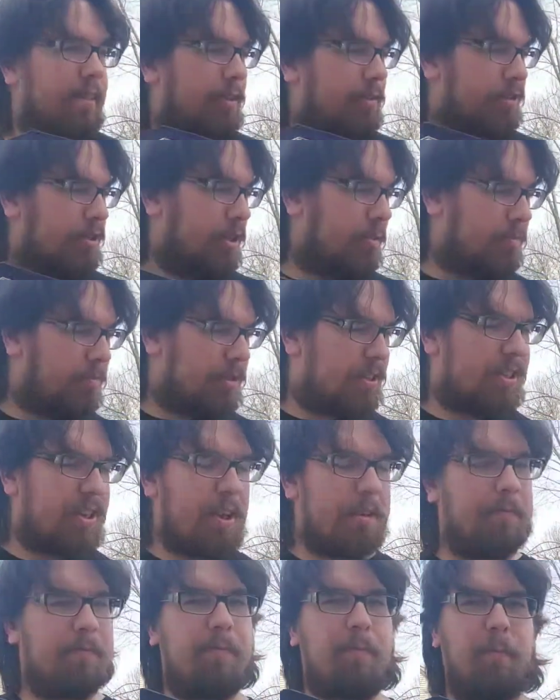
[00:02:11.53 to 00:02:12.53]
There's some
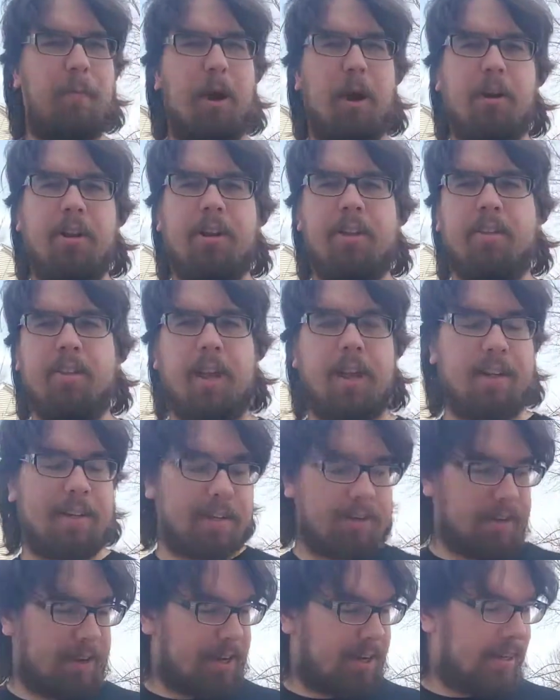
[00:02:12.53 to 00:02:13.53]
stuff about it
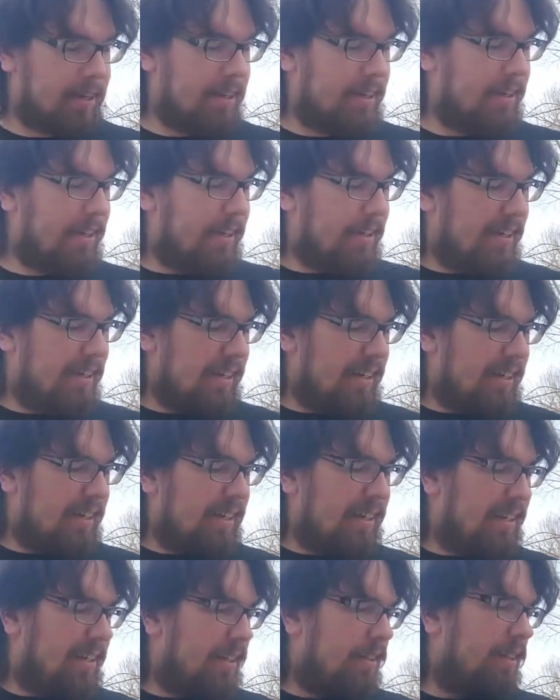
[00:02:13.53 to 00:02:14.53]
that's like,
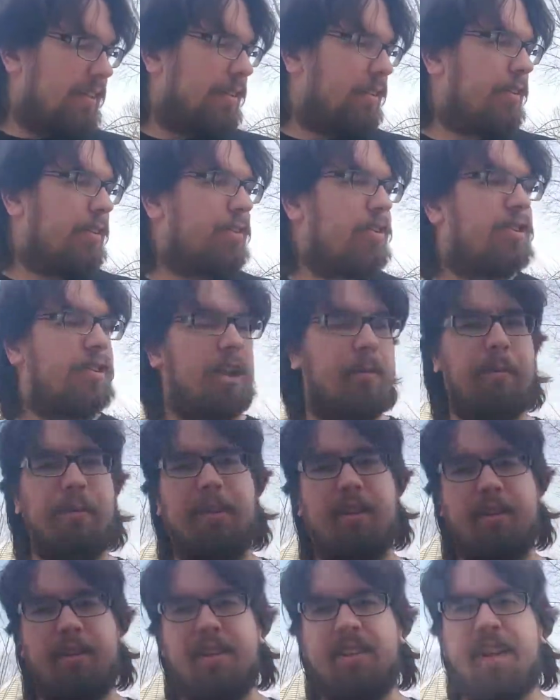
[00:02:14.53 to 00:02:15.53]
some of
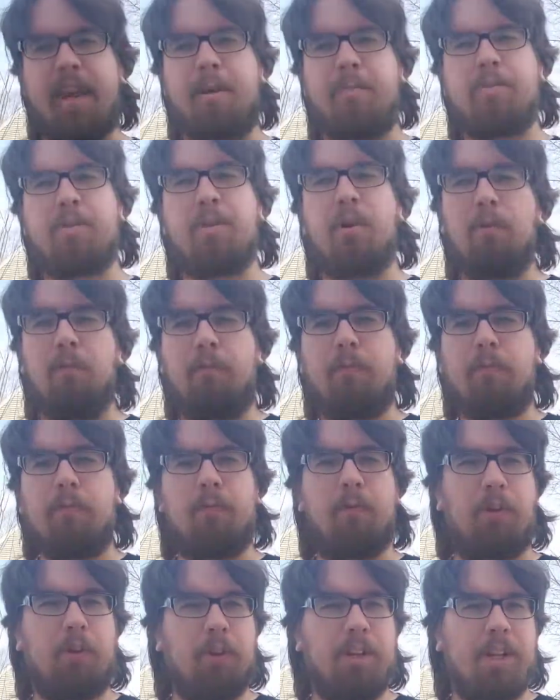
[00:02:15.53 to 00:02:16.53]
the snaps don't
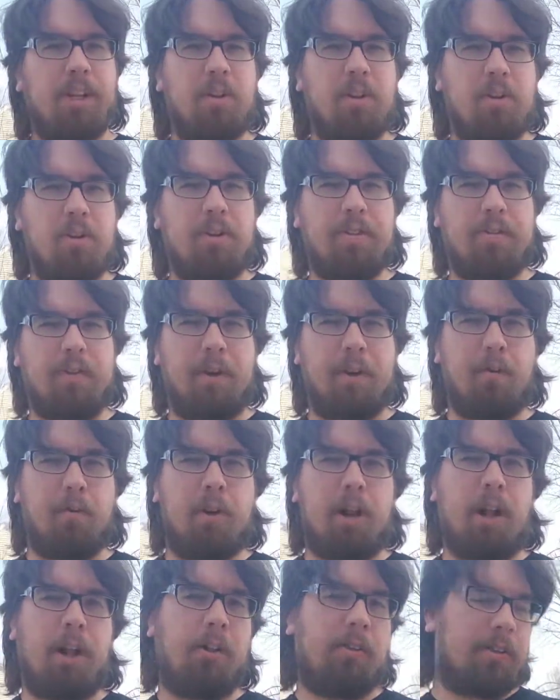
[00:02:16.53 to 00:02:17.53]
fully close very
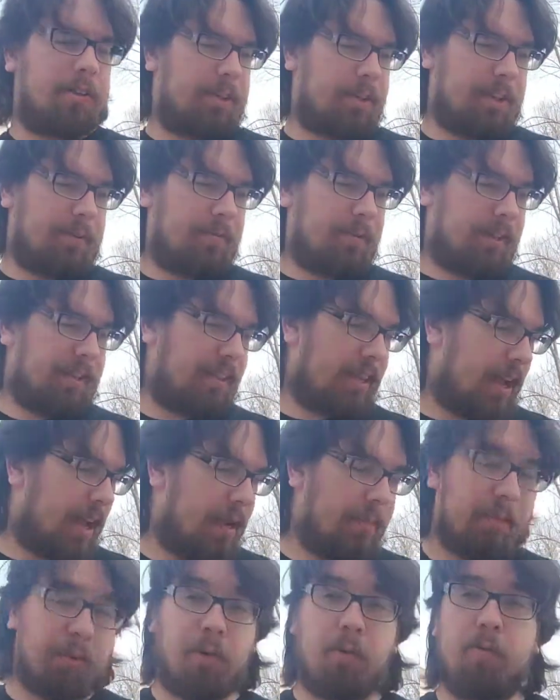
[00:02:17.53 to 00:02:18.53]
well and stuff like
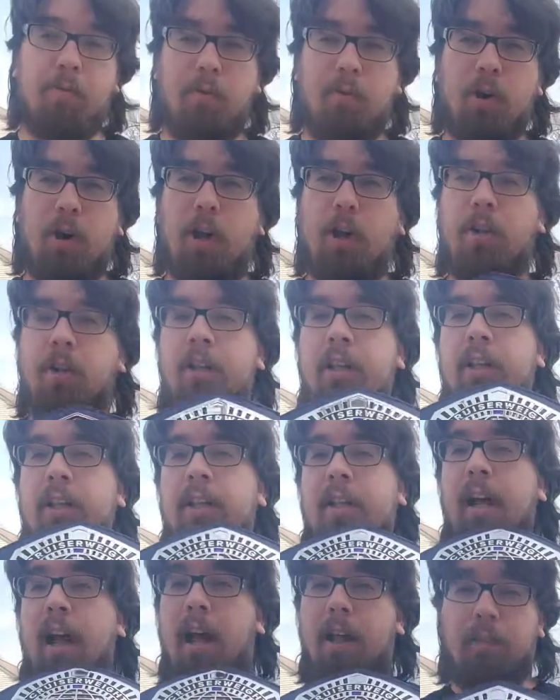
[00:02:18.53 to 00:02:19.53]
that, but overall,
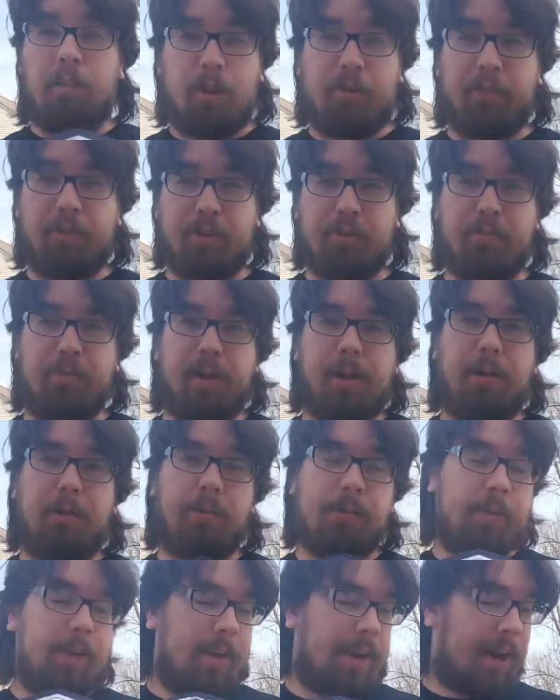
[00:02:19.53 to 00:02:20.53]
I love this
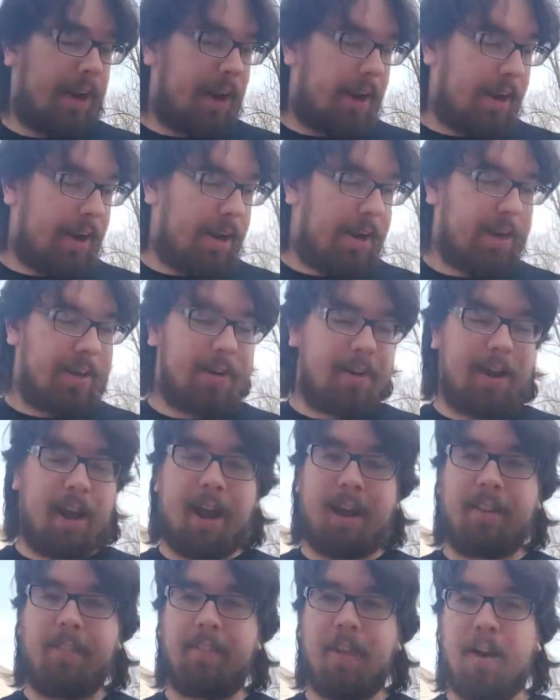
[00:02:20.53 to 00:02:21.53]
belt, and
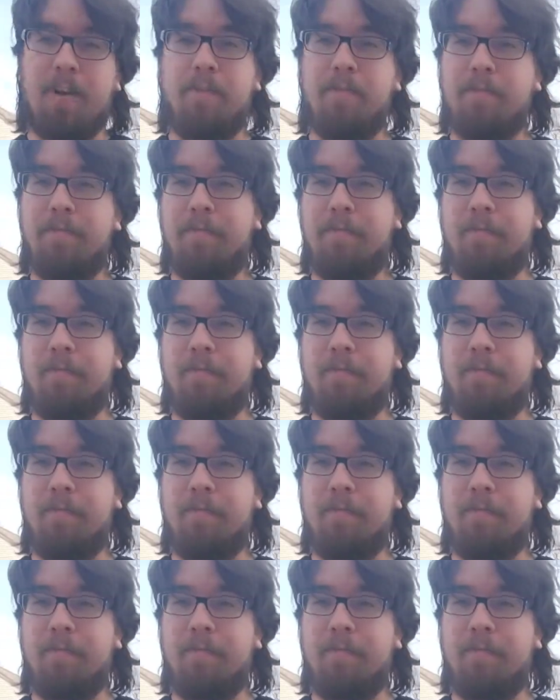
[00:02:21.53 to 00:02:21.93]
I love